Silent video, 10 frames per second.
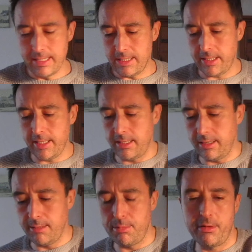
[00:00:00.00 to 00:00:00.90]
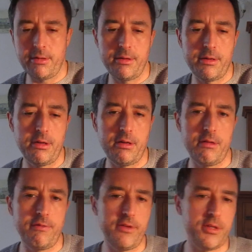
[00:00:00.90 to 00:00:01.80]
Okay, Libra, your
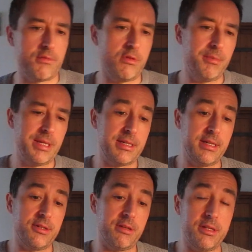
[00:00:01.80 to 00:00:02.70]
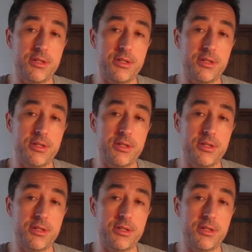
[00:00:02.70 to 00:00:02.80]
first romance angel is